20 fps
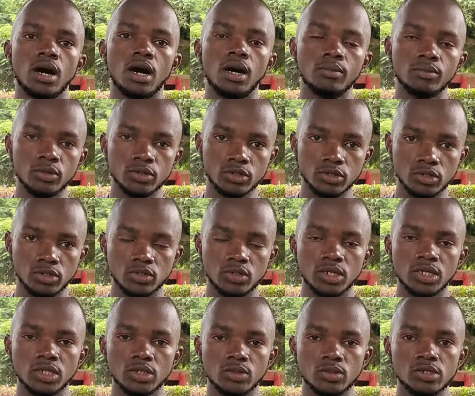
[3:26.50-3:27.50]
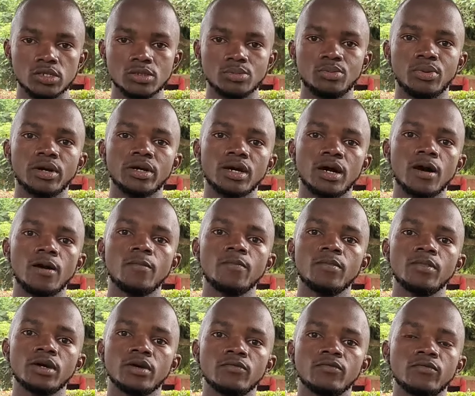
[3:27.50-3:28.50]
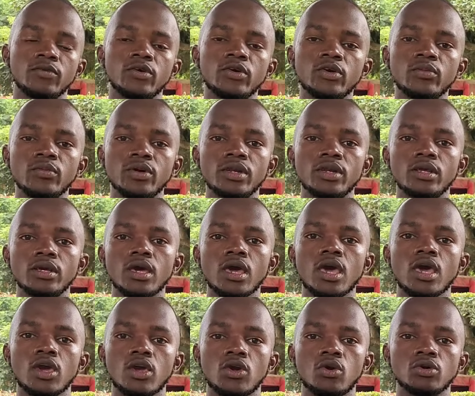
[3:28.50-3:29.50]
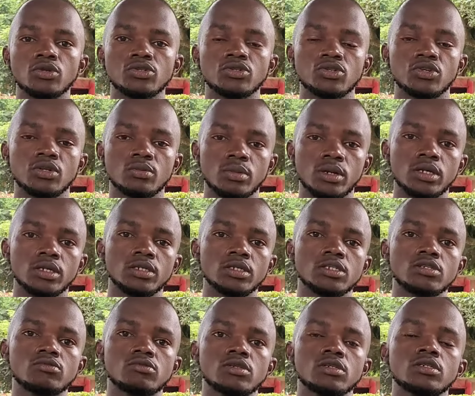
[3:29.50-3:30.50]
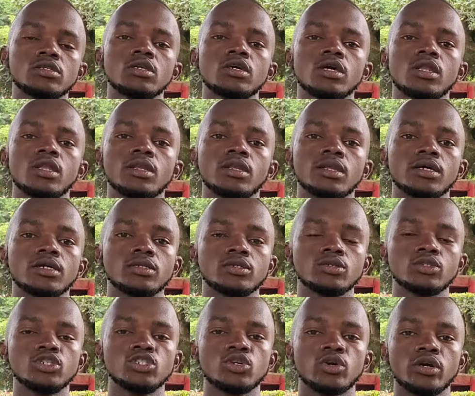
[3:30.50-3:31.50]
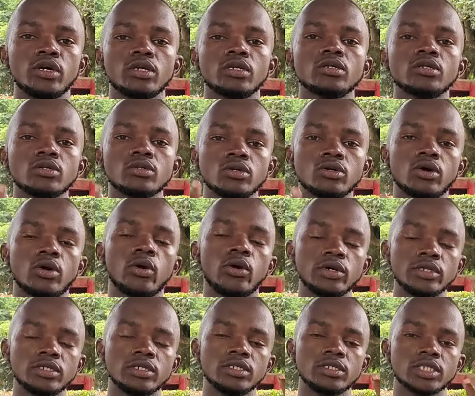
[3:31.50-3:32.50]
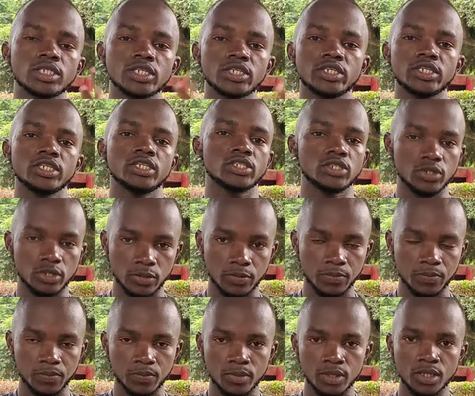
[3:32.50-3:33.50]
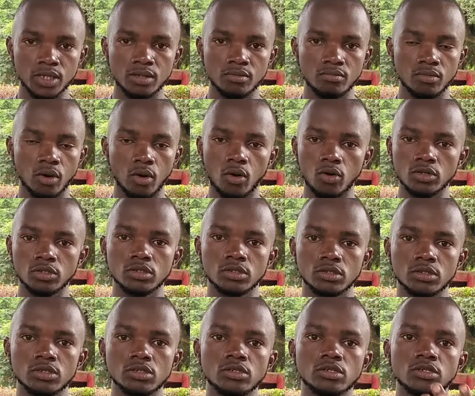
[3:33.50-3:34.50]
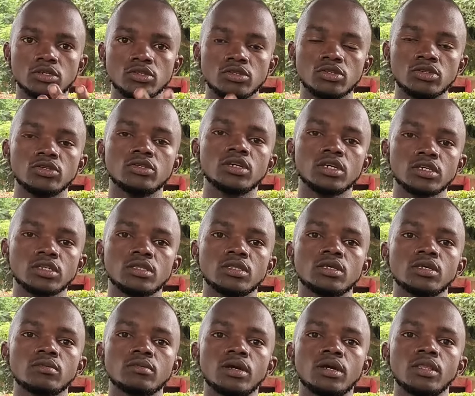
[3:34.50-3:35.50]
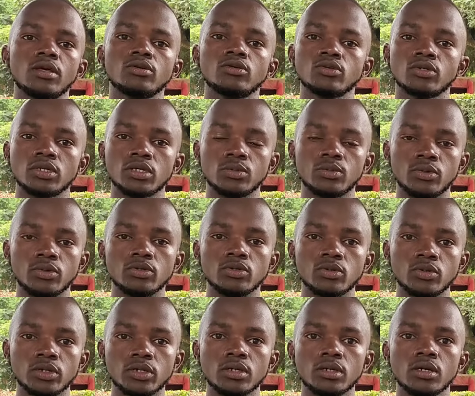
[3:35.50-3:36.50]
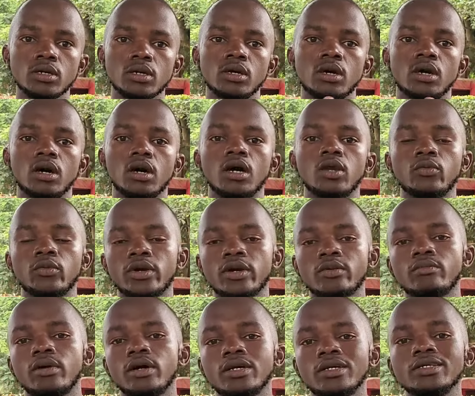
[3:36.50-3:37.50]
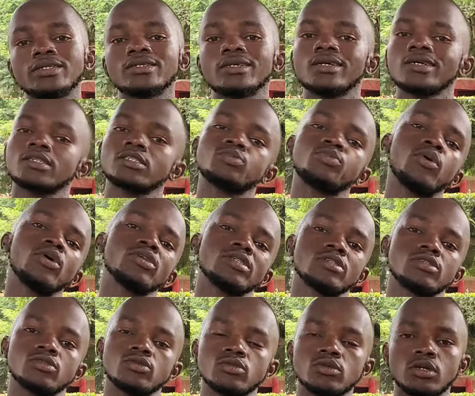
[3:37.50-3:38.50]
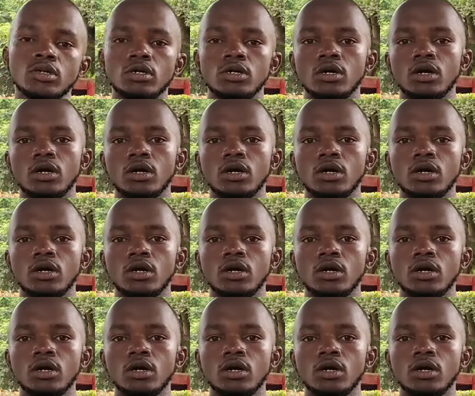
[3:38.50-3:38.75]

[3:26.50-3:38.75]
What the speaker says: I'm also trying to inspire very many youths in my district, like, to join content creation, because this is a serious thing by that to keep on doing, and whereby it exposes you